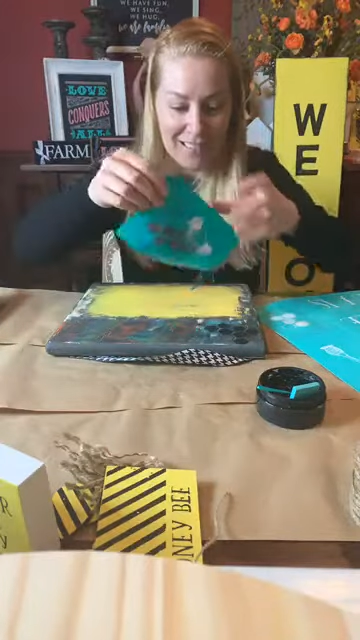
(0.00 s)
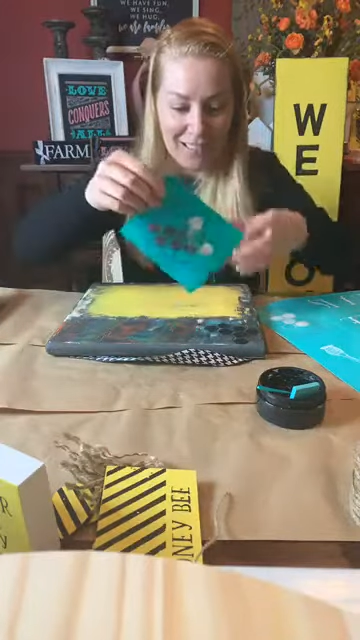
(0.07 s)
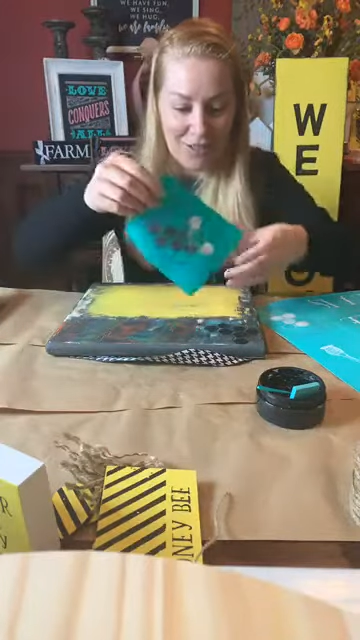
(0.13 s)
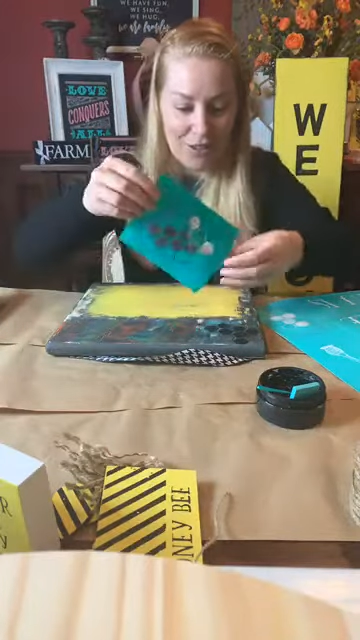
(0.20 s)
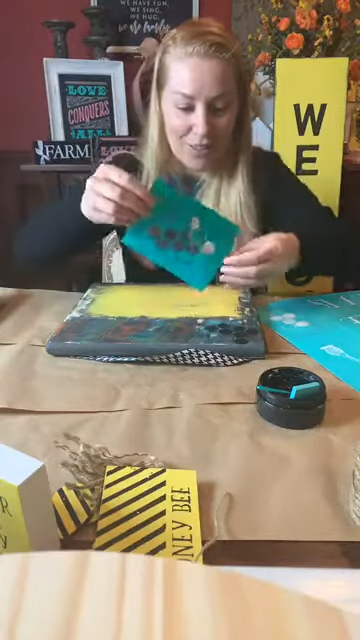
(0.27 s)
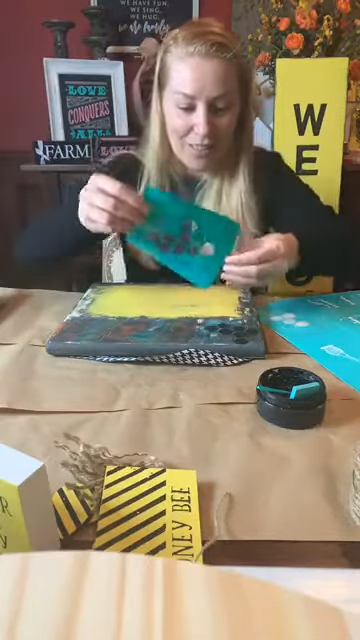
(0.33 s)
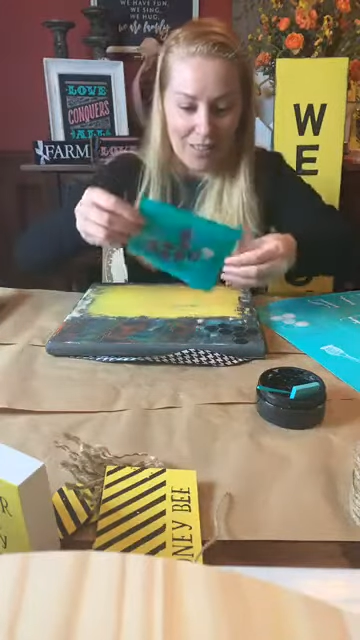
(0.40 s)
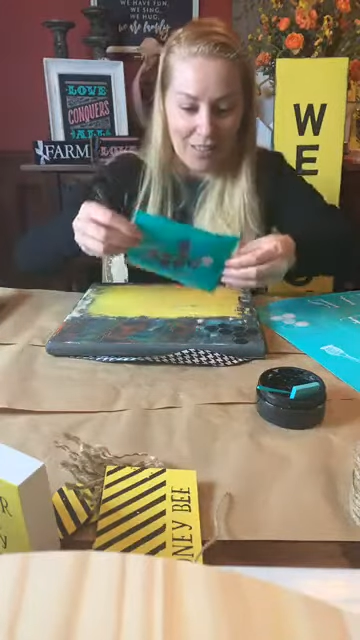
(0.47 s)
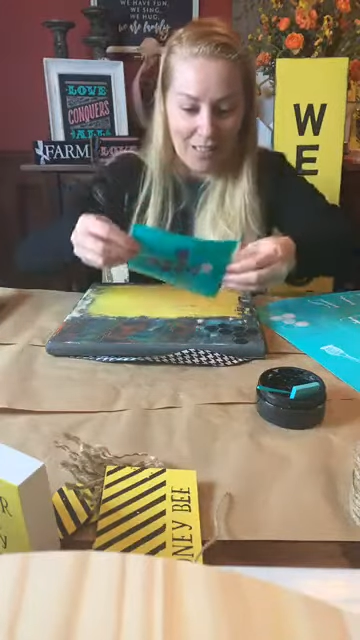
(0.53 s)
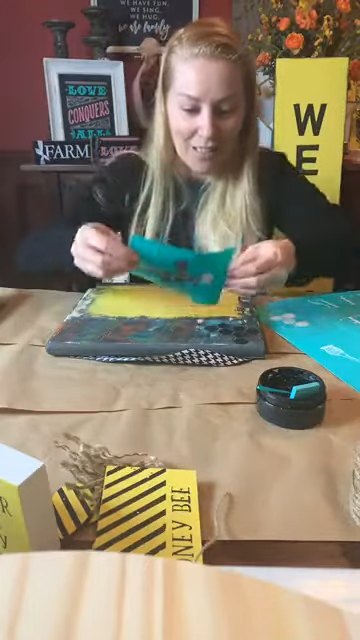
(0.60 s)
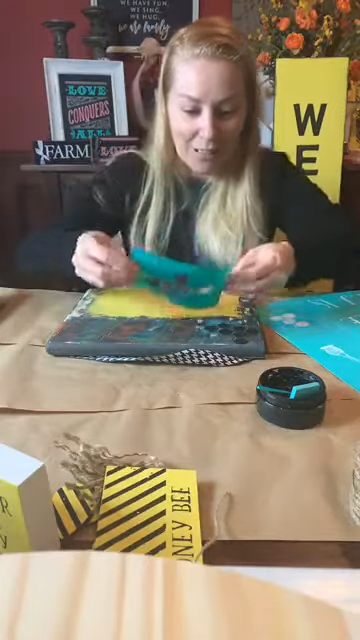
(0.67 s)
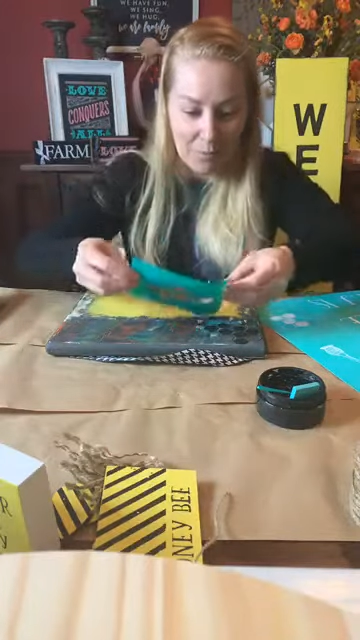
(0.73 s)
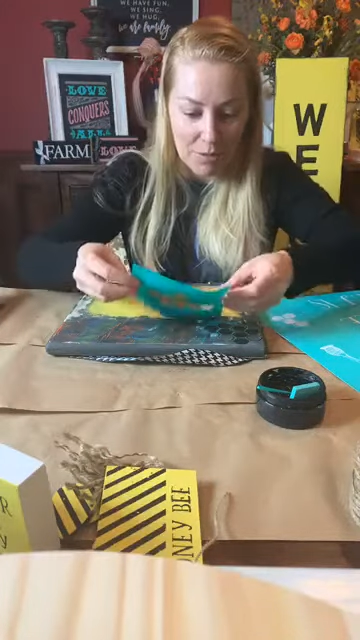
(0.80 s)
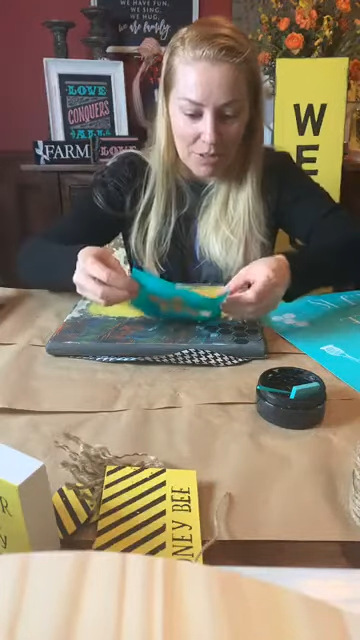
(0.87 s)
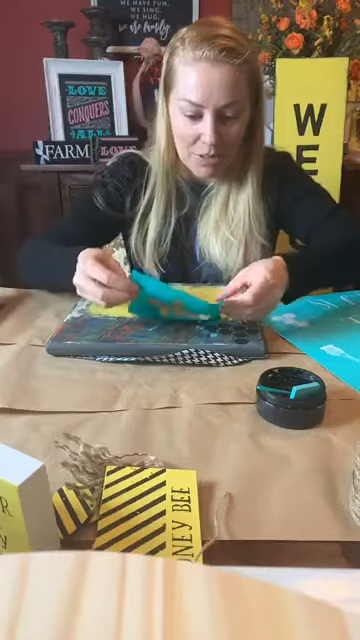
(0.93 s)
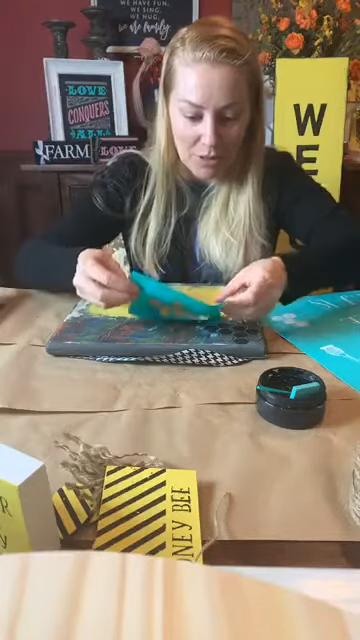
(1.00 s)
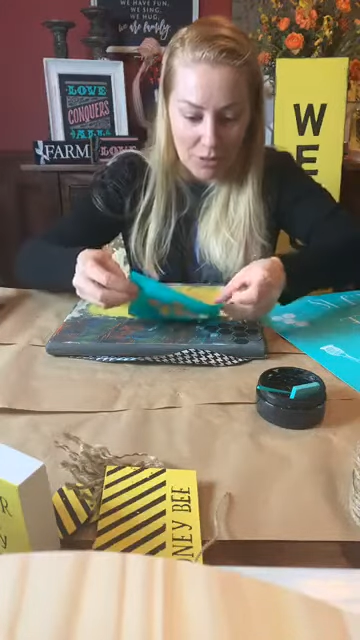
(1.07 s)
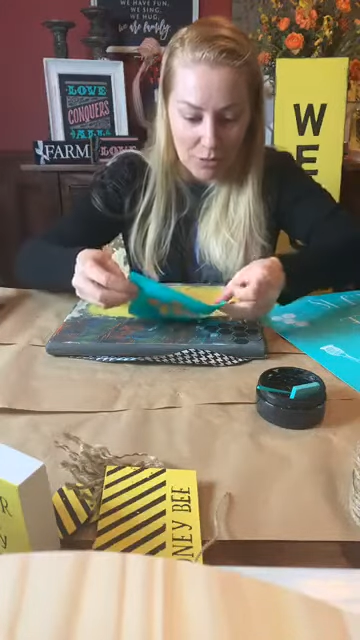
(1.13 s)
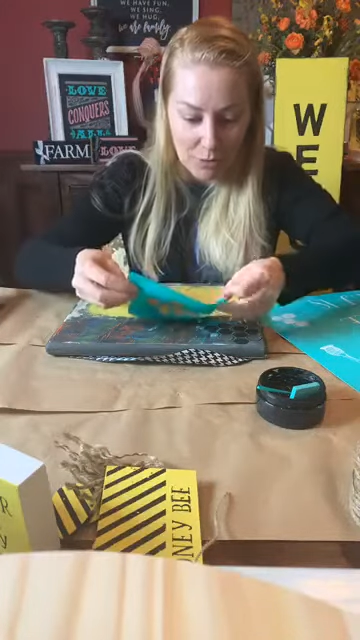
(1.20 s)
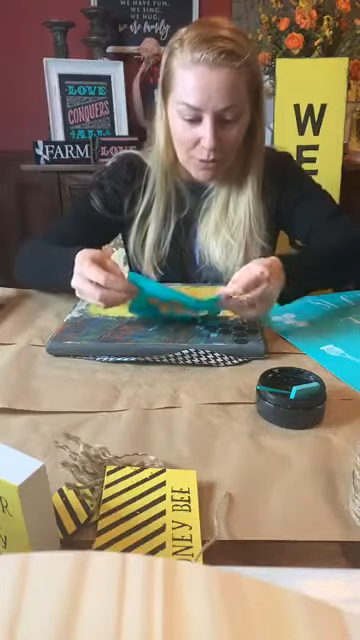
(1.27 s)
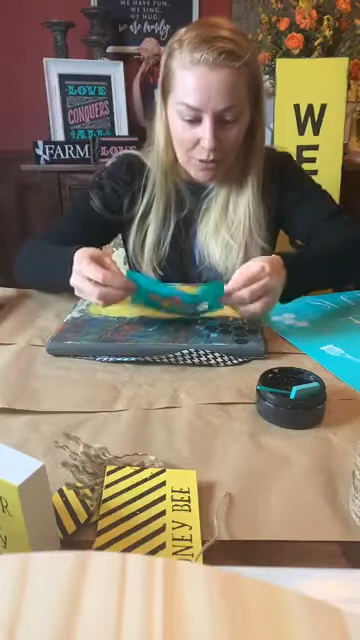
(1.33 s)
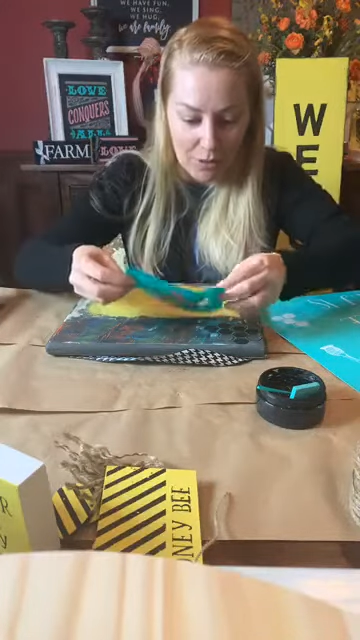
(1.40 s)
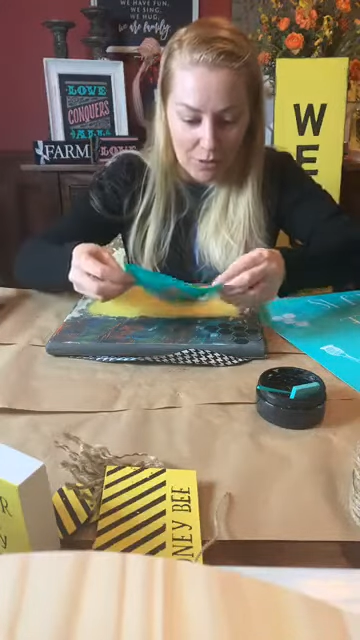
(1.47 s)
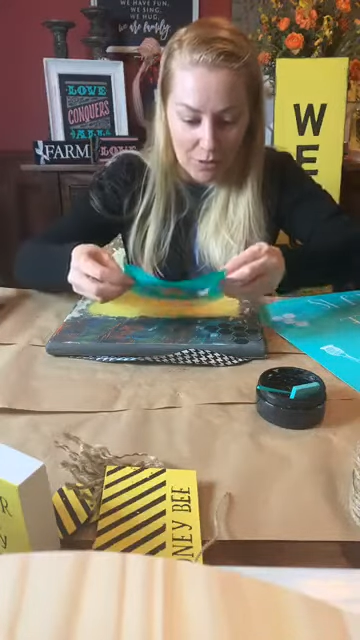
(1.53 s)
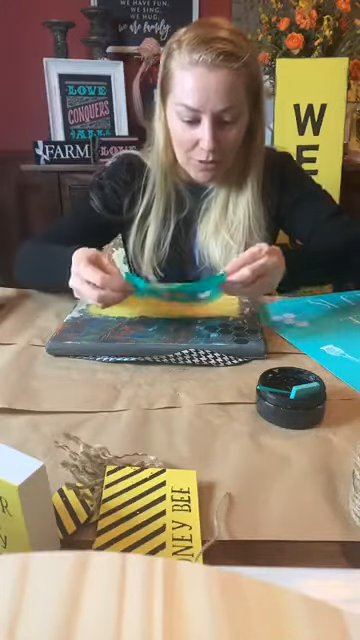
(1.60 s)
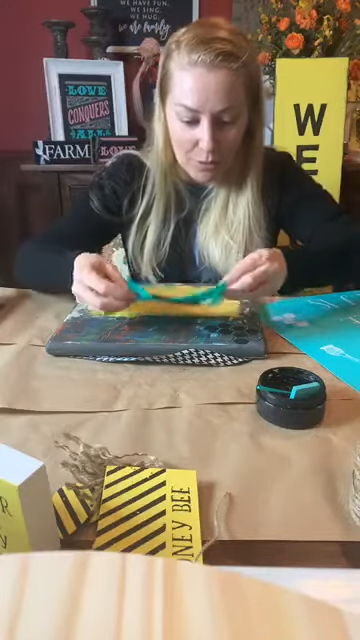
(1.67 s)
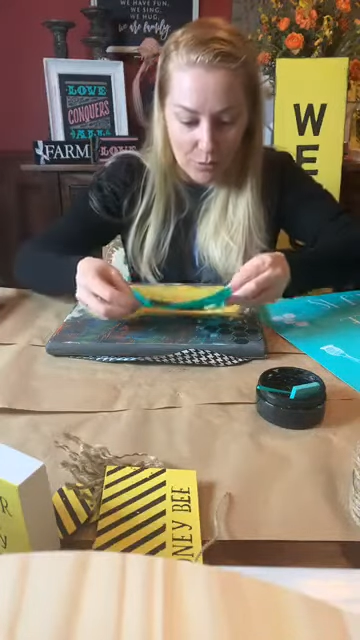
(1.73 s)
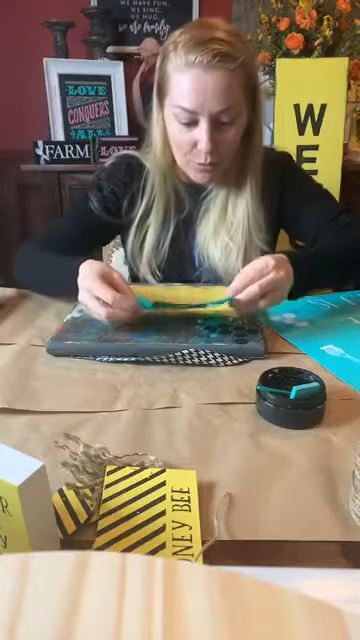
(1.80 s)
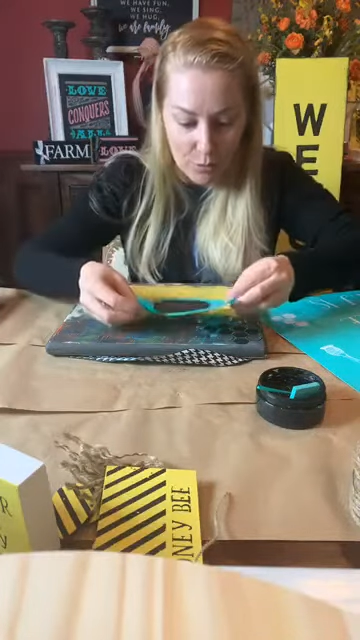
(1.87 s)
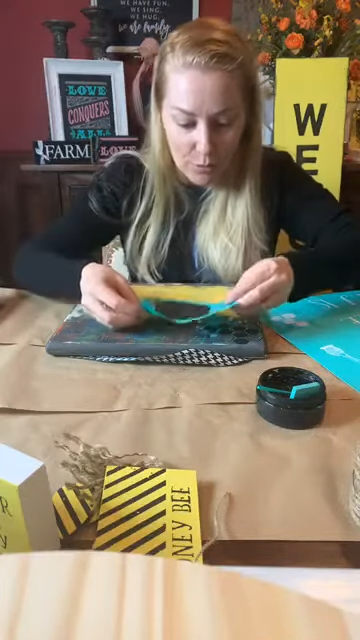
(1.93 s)
Actually, I think I'm just going
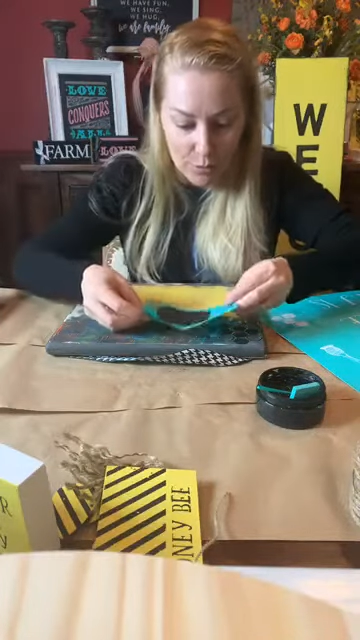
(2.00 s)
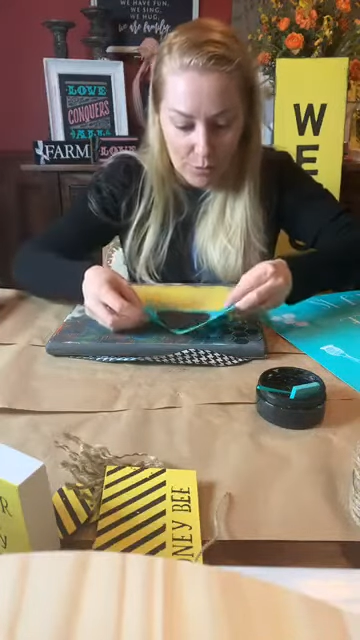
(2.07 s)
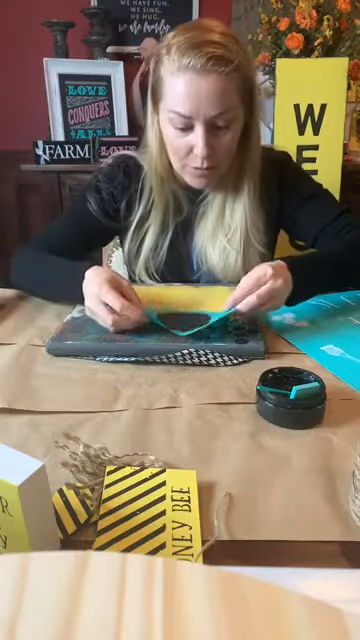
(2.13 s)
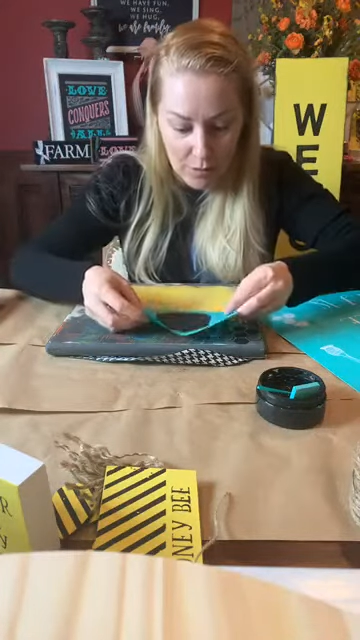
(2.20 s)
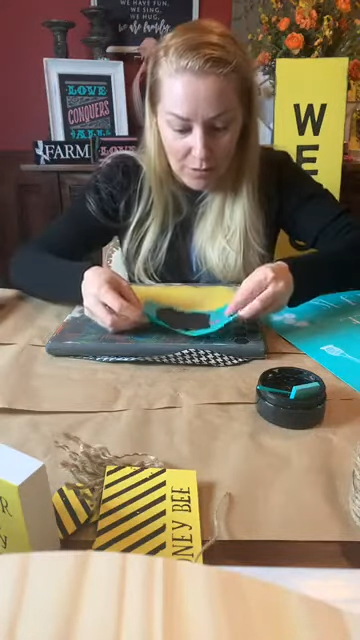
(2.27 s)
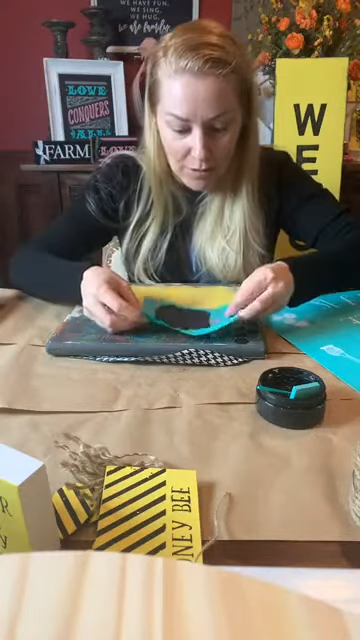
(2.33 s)
to